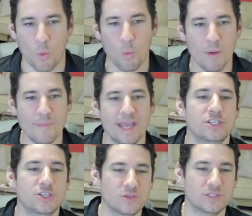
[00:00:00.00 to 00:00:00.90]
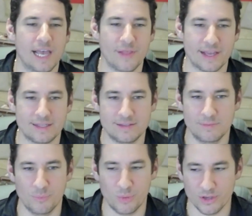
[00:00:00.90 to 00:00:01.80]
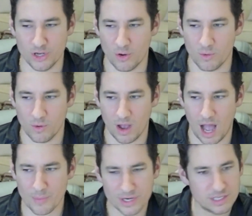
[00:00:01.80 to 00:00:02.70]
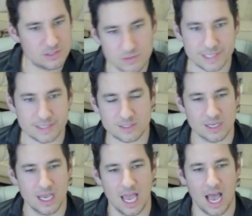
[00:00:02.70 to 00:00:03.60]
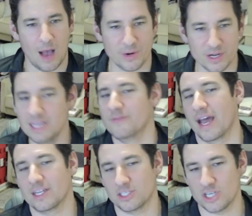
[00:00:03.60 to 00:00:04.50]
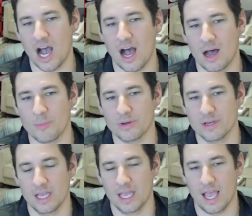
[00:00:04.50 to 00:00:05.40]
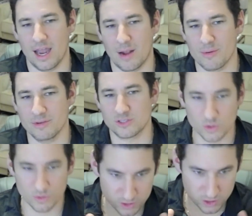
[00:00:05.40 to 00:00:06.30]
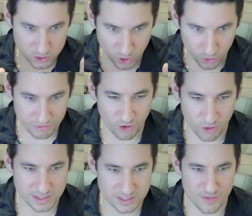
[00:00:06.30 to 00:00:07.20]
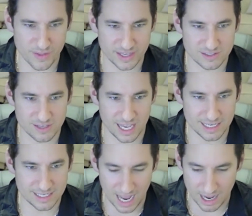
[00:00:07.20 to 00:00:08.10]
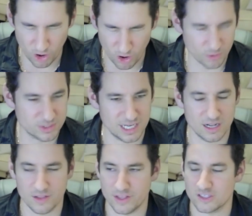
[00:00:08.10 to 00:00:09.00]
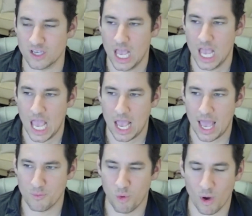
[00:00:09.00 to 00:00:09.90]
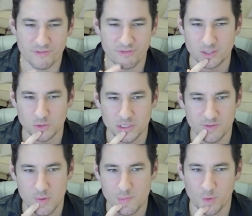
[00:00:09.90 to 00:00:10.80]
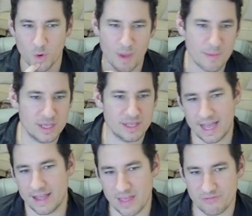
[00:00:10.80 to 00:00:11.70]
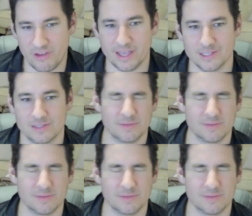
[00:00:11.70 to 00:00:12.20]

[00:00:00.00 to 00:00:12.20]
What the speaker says: What made you say, like, I'm going to do this. I'm going to leave that job and I'm going to be solely focused on this and dive 100% in on this? And what advice would you give to people who are maybe in that phase?